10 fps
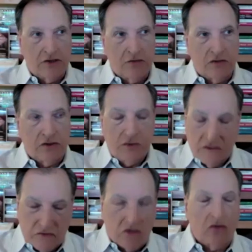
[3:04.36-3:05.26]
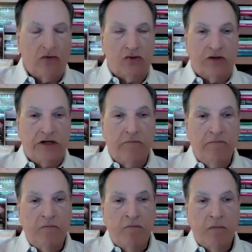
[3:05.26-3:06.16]
was too difficult to treat,
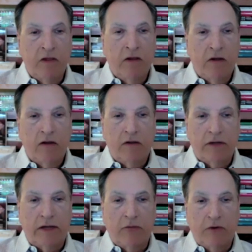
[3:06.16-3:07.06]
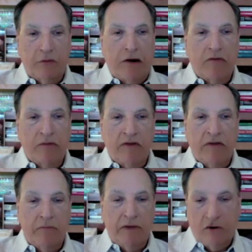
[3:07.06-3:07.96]
that we'd probably be
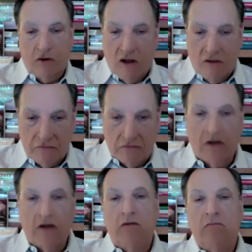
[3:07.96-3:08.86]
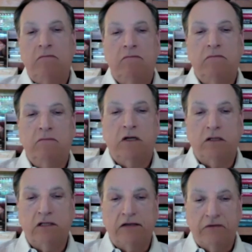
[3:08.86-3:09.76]
better off
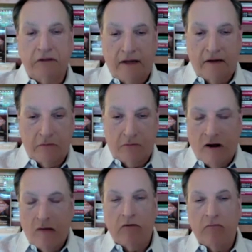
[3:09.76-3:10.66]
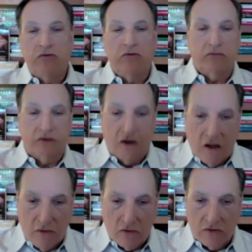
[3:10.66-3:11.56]
leaving that problem to
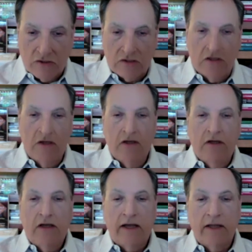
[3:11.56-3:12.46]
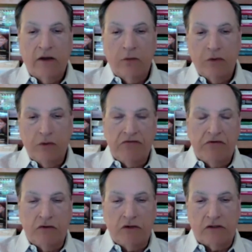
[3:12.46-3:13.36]
others, and that we would
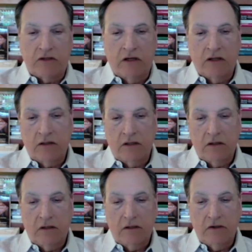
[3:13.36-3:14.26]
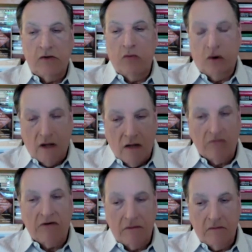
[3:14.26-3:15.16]
focus on the more
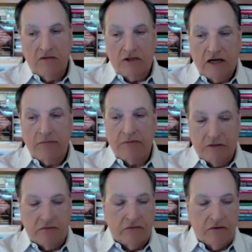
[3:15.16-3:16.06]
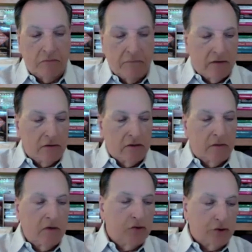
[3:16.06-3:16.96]
common types of mental and
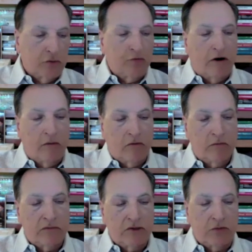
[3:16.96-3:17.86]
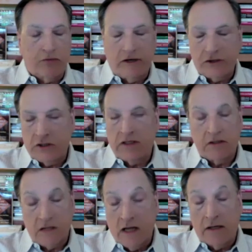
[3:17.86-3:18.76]
emotional problems, depression,
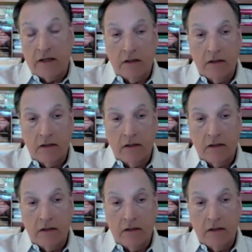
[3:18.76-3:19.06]
anxiety,